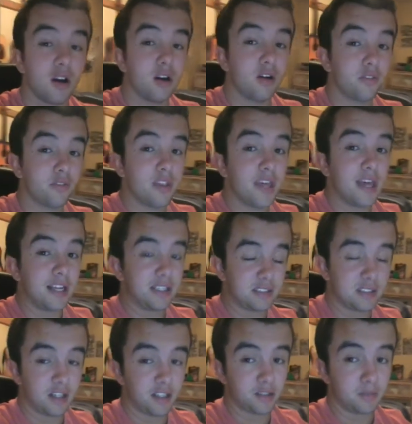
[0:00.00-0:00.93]
of the
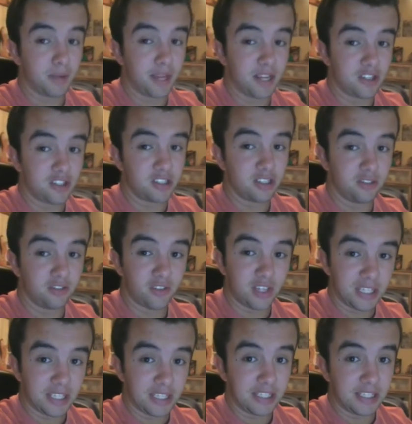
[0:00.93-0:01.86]
Color Splash
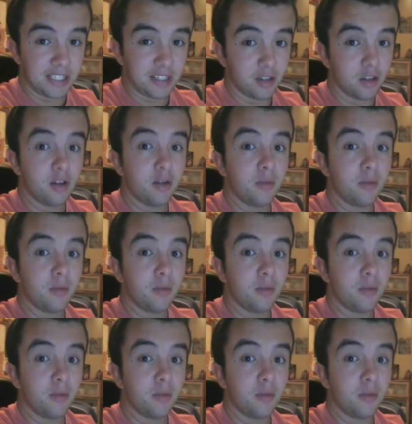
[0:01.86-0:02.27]
TV,